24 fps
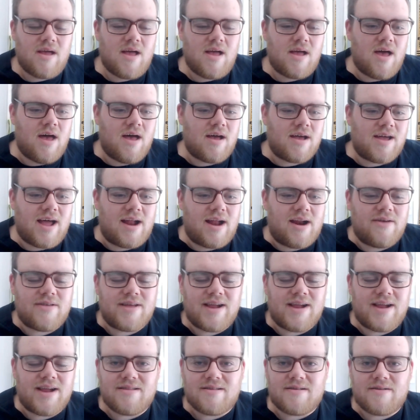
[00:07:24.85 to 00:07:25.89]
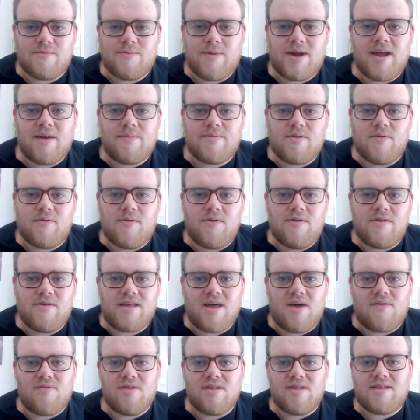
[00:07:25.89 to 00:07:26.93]
Gallows and Anderson, went up to
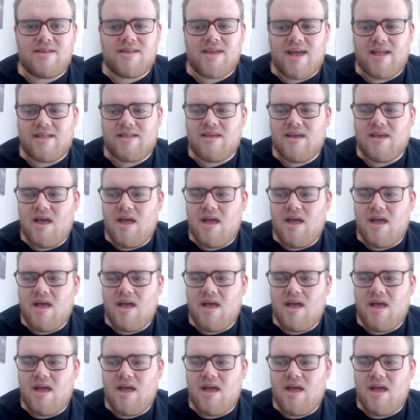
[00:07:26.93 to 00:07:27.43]
Rusev and said,